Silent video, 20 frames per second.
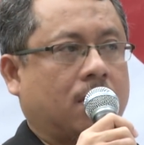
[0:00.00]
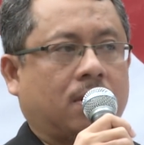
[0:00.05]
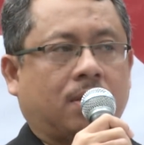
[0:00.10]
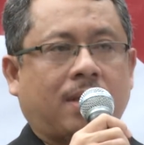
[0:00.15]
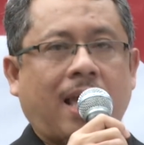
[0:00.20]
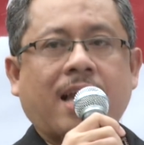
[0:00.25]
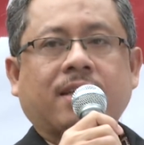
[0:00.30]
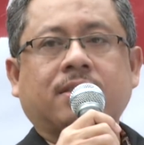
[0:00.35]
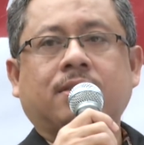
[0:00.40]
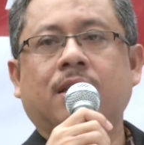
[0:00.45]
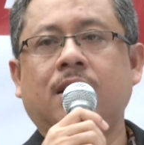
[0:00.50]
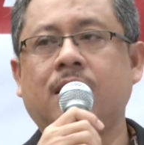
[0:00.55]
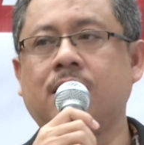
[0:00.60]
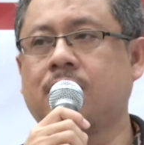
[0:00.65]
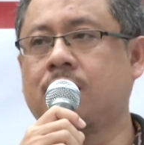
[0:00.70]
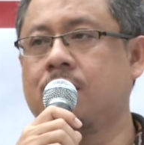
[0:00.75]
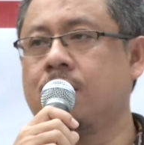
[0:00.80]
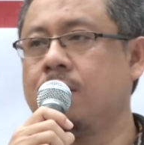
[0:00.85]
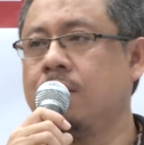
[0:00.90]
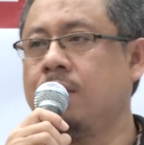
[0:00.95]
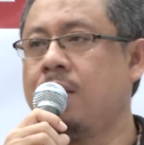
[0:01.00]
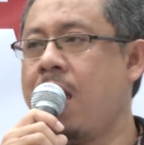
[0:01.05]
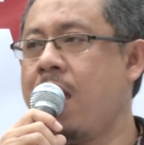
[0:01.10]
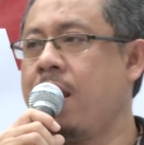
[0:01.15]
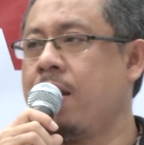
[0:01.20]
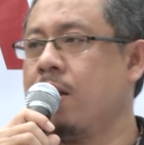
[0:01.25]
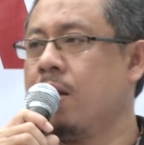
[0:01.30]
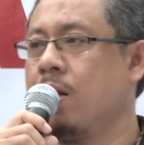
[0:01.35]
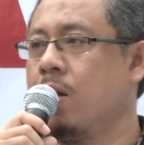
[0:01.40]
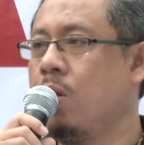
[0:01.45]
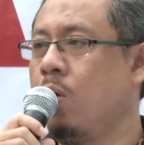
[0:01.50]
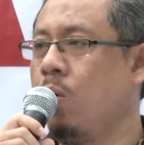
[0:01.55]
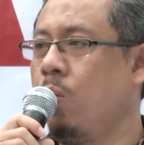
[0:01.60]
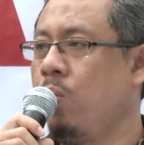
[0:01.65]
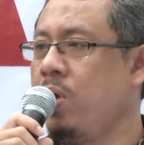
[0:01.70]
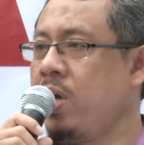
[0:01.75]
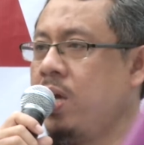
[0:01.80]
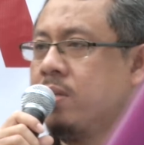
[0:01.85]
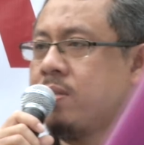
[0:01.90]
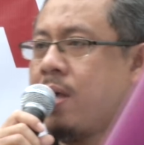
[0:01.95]
taxes that
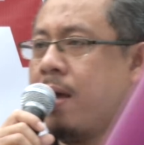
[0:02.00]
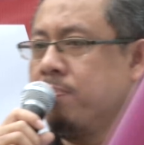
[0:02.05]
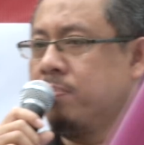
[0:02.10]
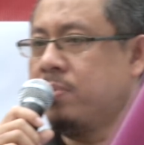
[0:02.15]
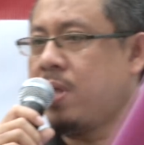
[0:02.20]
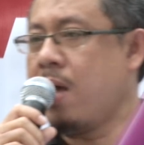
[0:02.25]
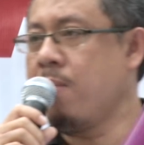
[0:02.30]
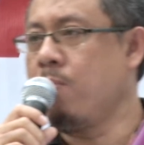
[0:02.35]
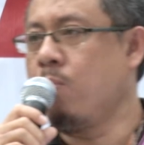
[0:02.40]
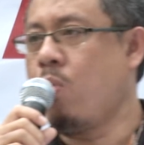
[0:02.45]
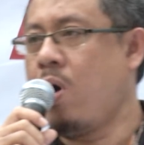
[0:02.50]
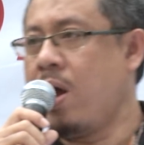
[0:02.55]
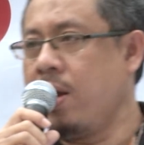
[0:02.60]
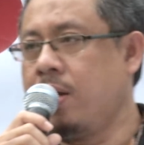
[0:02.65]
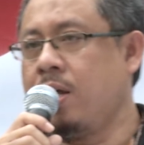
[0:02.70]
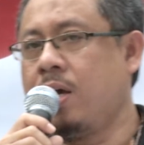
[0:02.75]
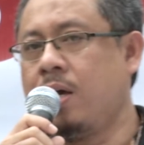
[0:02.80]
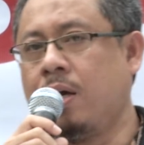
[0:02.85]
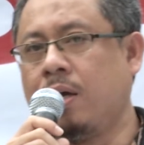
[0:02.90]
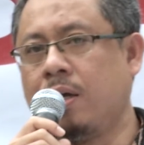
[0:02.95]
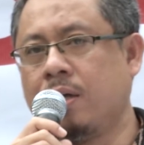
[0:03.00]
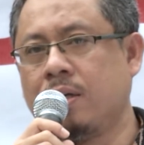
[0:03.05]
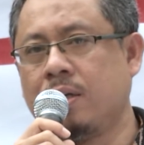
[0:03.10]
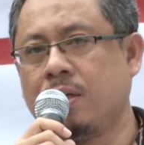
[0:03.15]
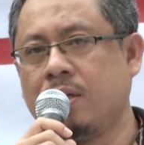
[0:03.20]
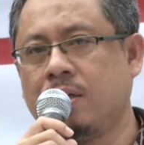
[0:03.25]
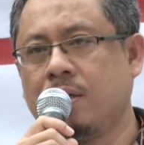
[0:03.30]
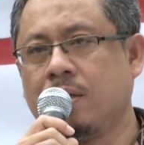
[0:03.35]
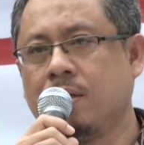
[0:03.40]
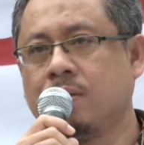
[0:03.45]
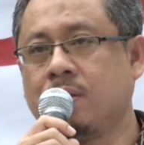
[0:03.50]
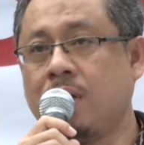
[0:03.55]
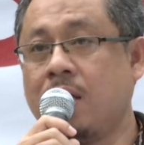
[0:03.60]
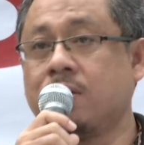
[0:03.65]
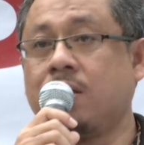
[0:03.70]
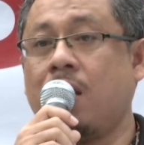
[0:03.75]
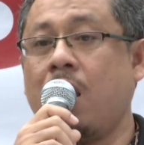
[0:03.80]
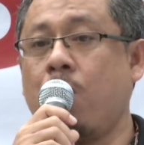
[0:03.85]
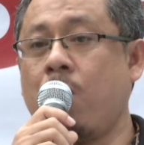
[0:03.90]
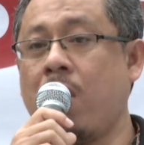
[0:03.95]
we sometimes wonder,
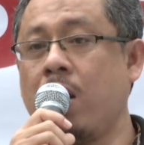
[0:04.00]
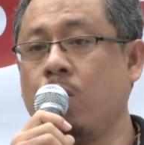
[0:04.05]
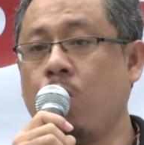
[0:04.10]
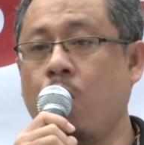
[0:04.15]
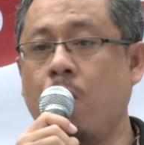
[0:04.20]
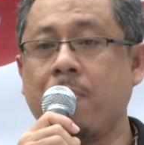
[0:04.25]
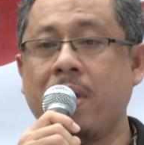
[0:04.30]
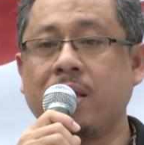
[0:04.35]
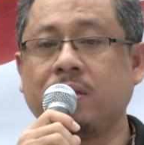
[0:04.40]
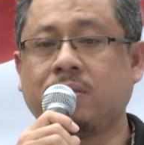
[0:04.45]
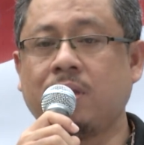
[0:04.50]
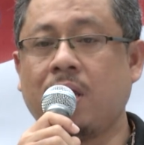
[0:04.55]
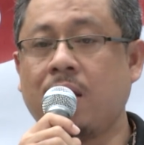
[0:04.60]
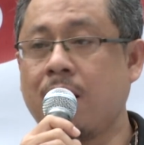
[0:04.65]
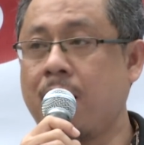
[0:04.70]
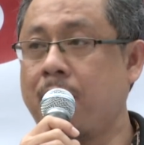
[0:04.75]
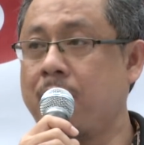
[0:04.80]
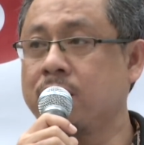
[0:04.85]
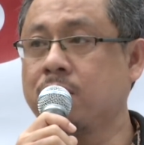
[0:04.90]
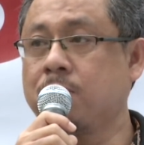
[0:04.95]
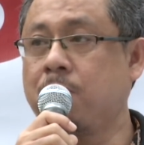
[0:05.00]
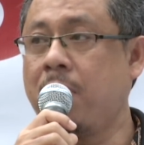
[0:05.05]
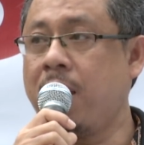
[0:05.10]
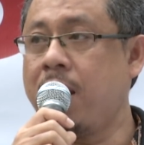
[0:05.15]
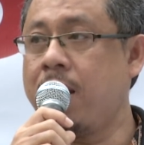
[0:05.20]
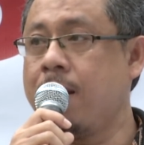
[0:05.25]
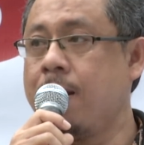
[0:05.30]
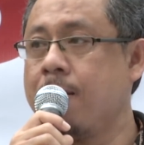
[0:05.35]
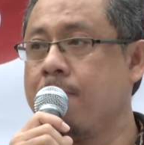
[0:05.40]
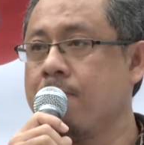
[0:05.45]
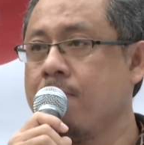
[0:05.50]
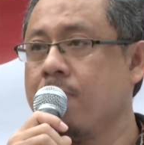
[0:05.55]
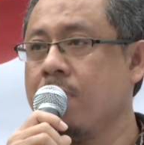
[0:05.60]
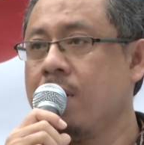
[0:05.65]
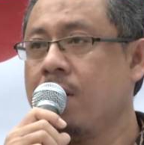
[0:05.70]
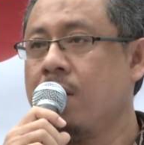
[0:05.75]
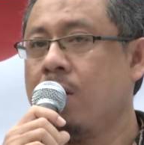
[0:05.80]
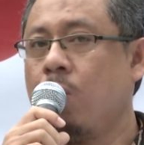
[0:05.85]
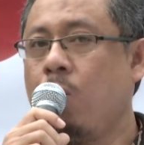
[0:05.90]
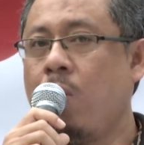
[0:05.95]
just like what Meng explained,
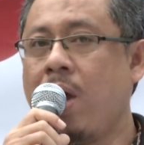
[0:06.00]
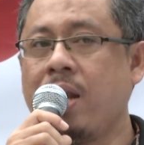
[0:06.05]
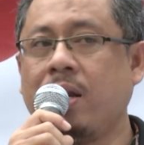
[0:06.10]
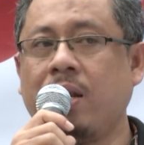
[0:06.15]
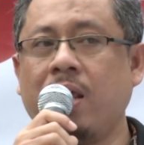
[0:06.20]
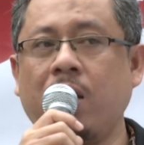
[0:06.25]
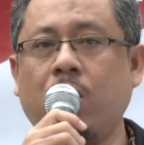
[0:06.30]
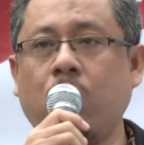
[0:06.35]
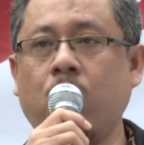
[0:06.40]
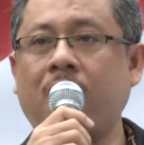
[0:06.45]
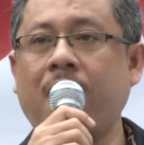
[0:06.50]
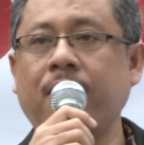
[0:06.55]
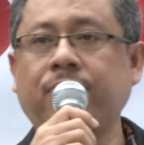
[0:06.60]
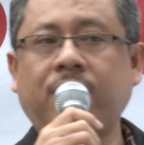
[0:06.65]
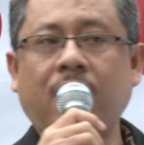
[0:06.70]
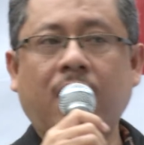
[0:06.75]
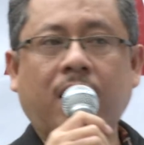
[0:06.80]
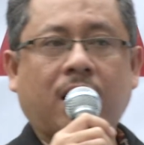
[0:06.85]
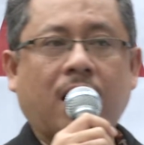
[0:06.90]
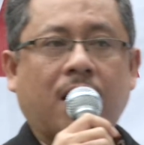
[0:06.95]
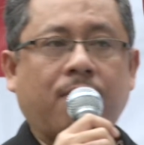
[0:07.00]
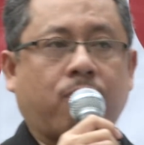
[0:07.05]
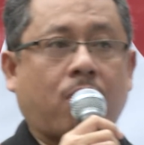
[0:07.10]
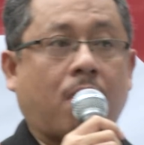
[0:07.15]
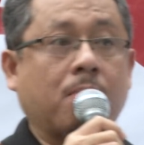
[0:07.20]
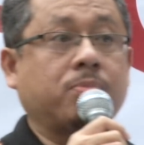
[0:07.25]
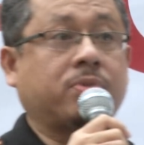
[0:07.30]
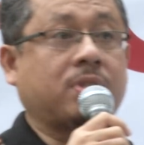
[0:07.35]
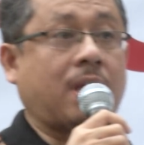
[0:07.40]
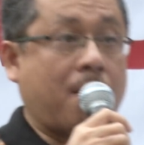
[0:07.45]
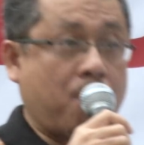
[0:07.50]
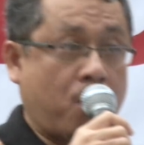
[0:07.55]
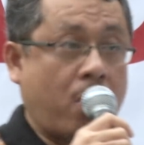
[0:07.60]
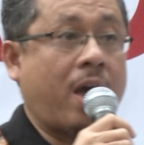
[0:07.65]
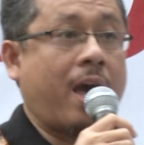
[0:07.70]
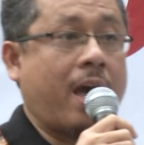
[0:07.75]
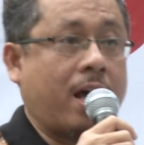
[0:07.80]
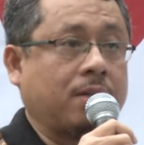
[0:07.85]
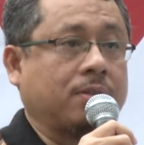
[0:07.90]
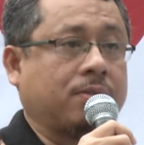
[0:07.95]
when they could have taken from
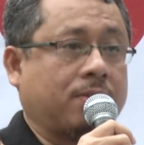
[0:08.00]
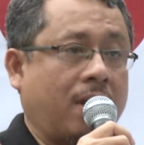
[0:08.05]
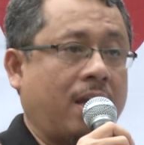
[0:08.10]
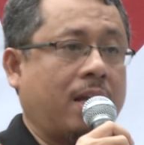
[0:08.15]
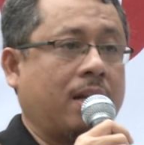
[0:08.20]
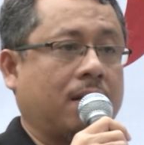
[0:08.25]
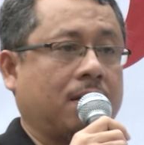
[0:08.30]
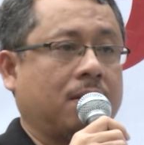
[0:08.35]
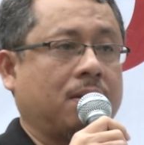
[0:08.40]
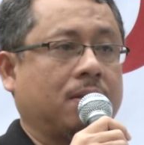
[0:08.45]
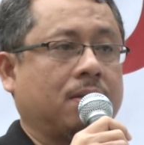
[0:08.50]
somewhere else, right?